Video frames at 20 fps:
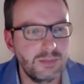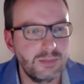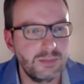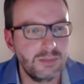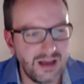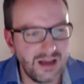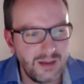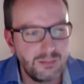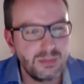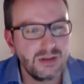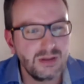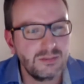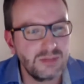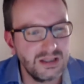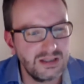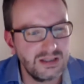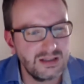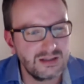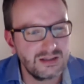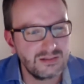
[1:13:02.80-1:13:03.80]
being humble,
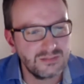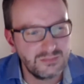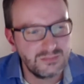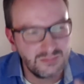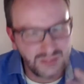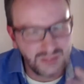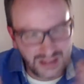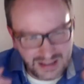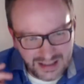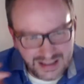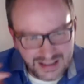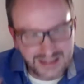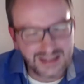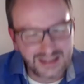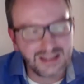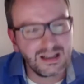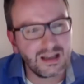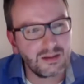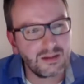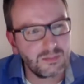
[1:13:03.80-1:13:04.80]
being
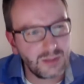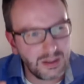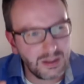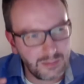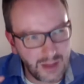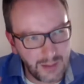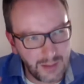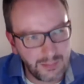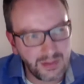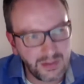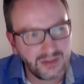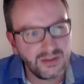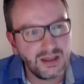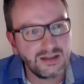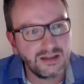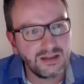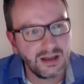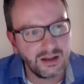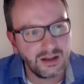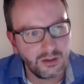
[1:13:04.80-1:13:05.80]
listening, being
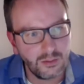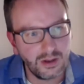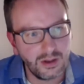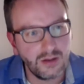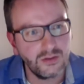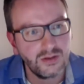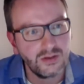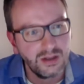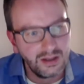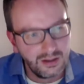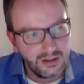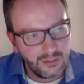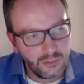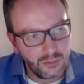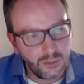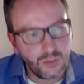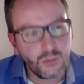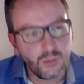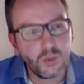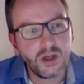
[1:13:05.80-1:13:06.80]
empathetic around
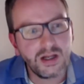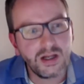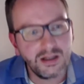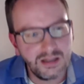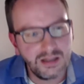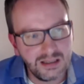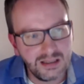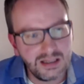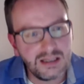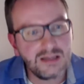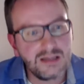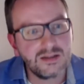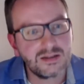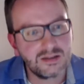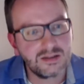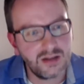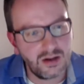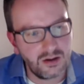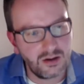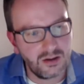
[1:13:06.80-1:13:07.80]
what are the needs
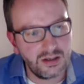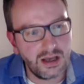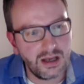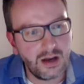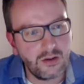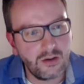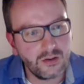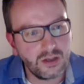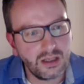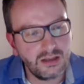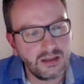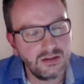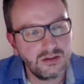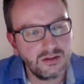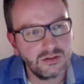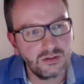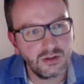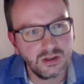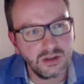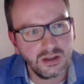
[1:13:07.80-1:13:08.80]
there, and how can
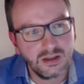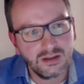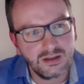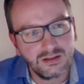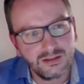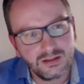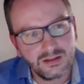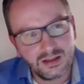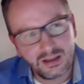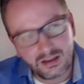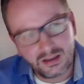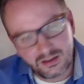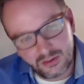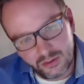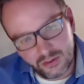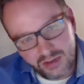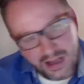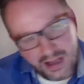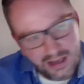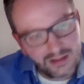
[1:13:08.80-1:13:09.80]
you
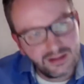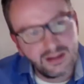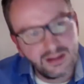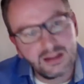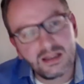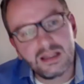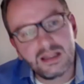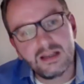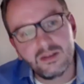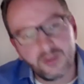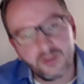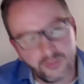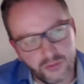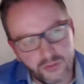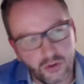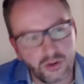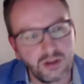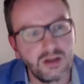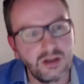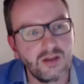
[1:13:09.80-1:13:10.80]
connect the needs of the
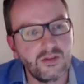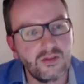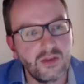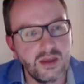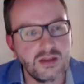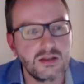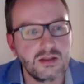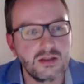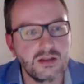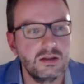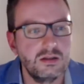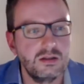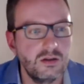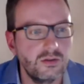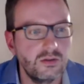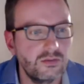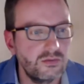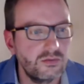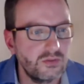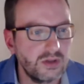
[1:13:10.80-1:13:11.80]
organization,
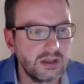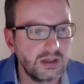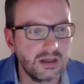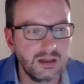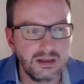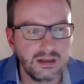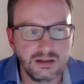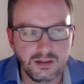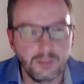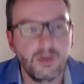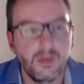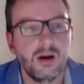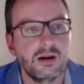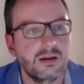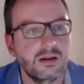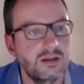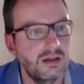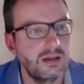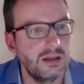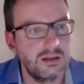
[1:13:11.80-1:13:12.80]
of the
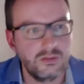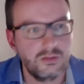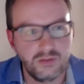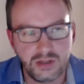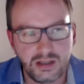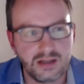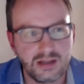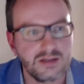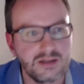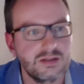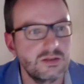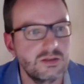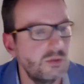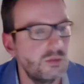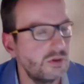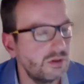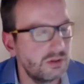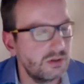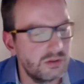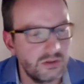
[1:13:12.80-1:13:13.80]
market, of the
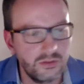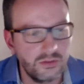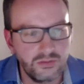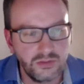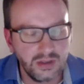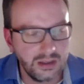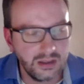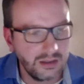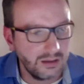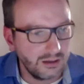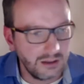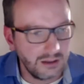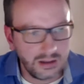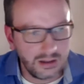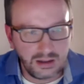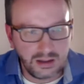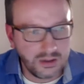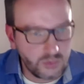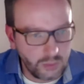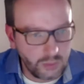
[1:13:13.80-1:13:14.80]
customers, of
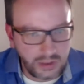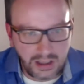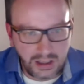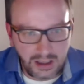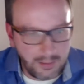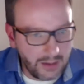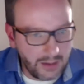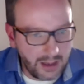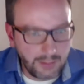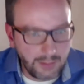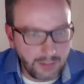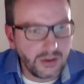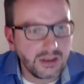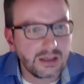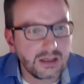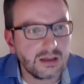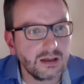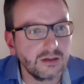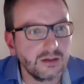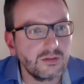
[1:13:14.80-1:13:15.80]
each employee